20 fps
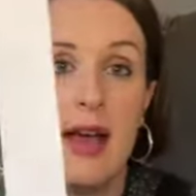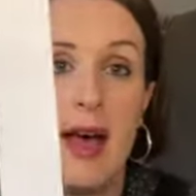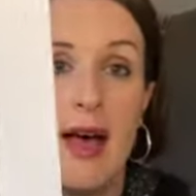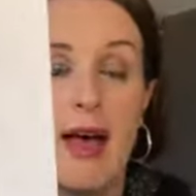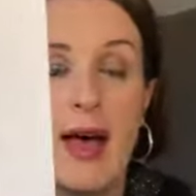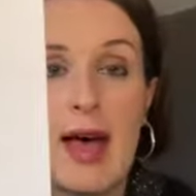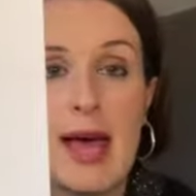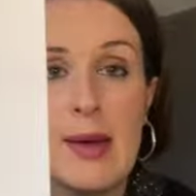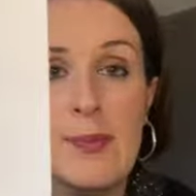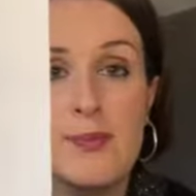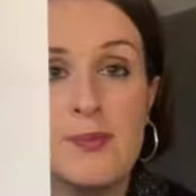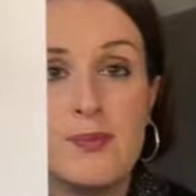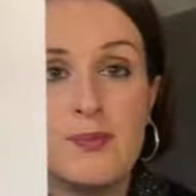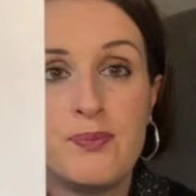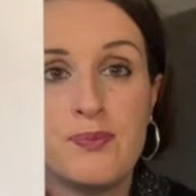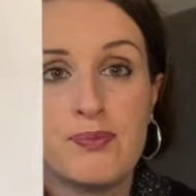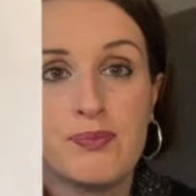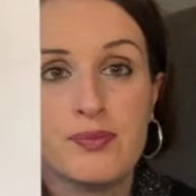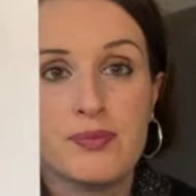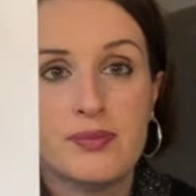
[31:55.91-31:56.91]
again,
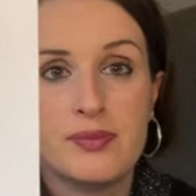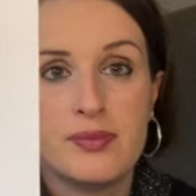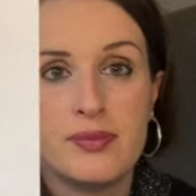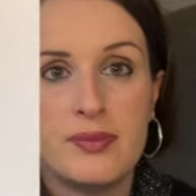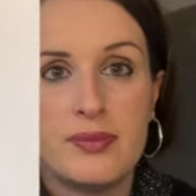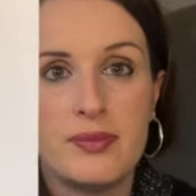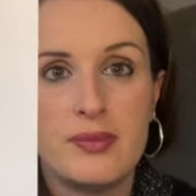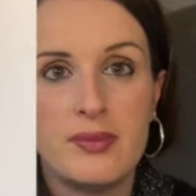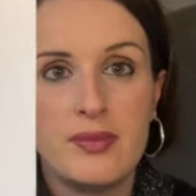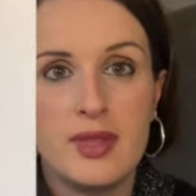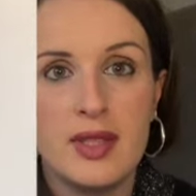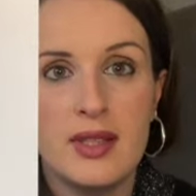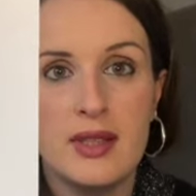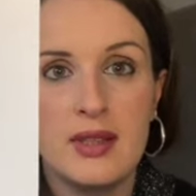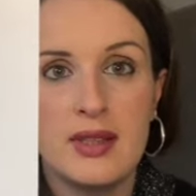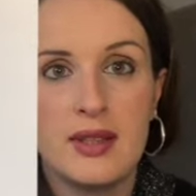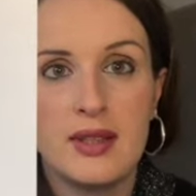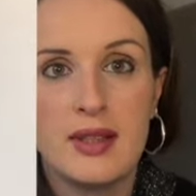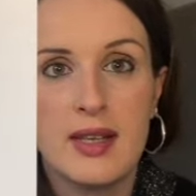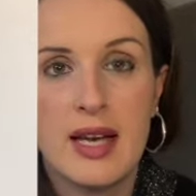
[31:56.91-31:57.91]

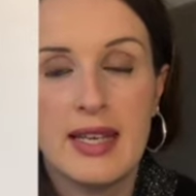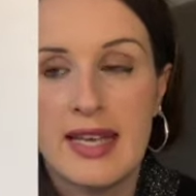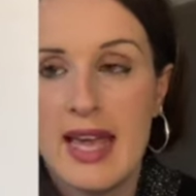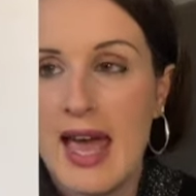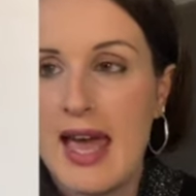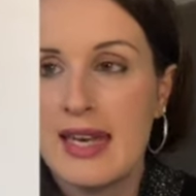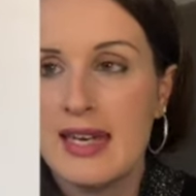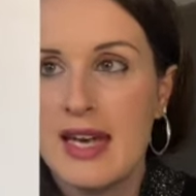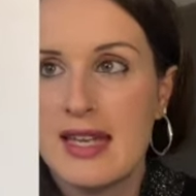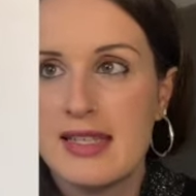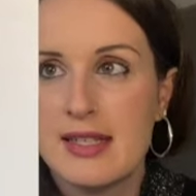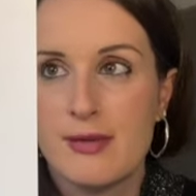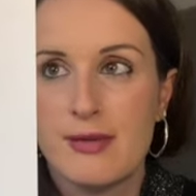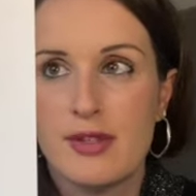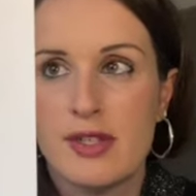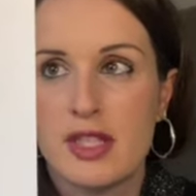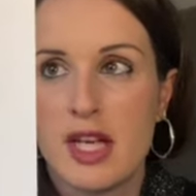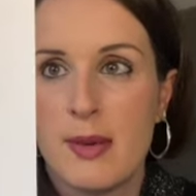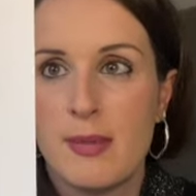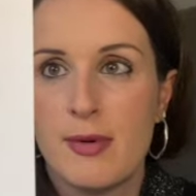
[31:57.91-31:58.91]
a
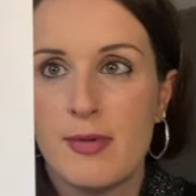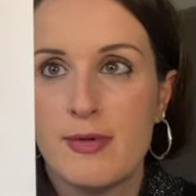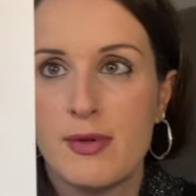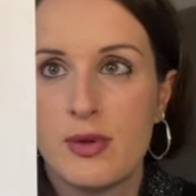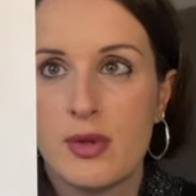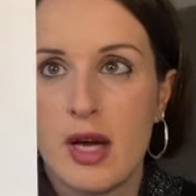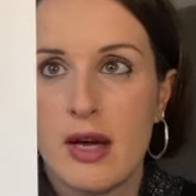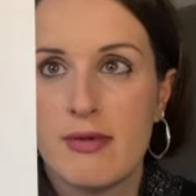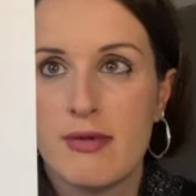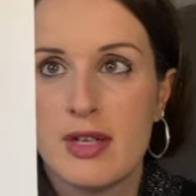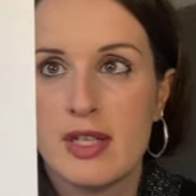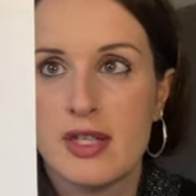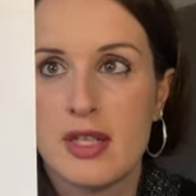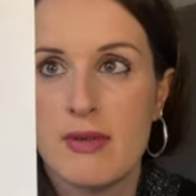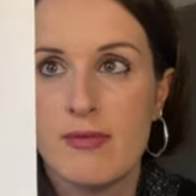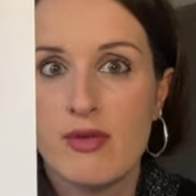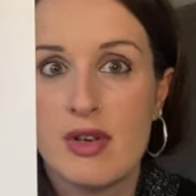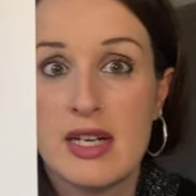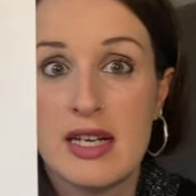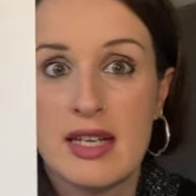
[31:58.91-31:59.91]
different type of full coverage that I'm
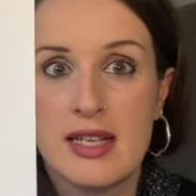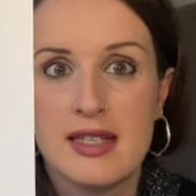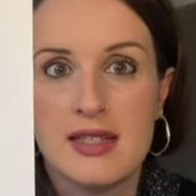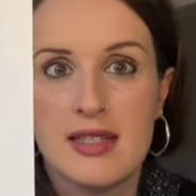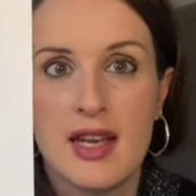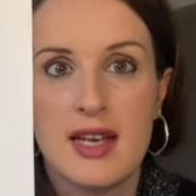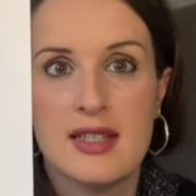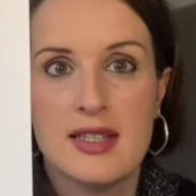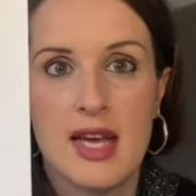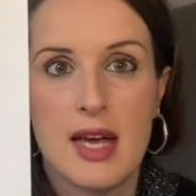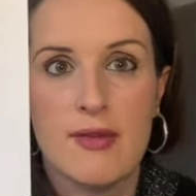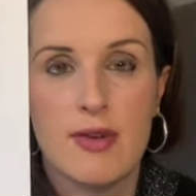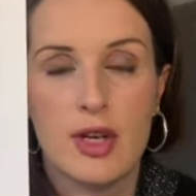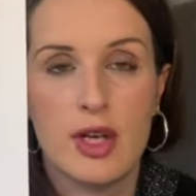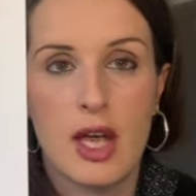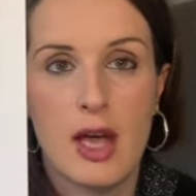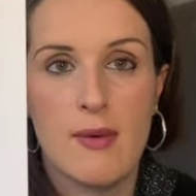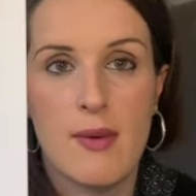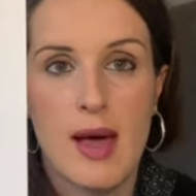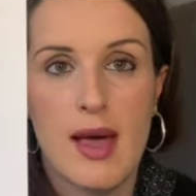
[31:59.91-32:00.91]
really excited to have a
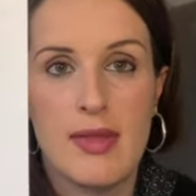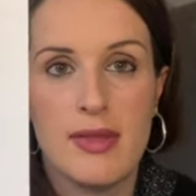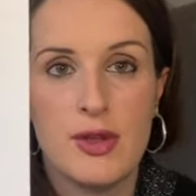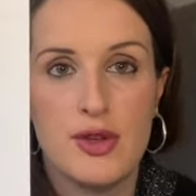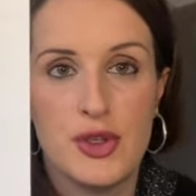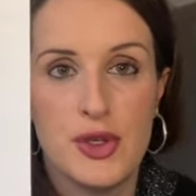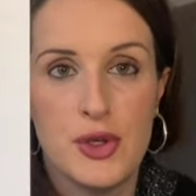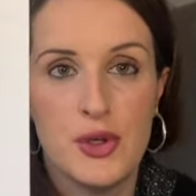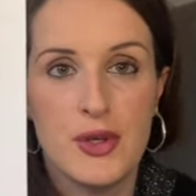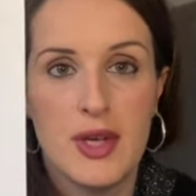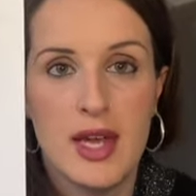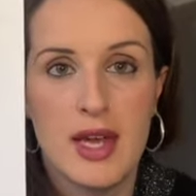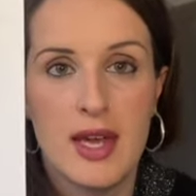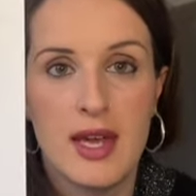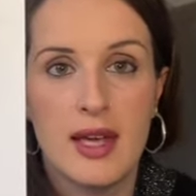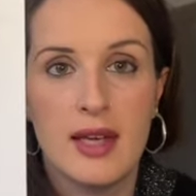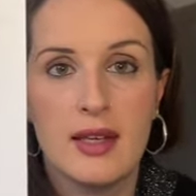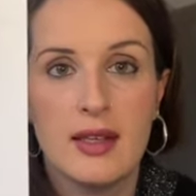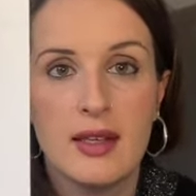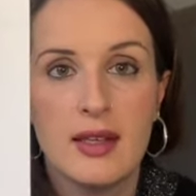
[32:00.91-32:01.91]
go at in the new year,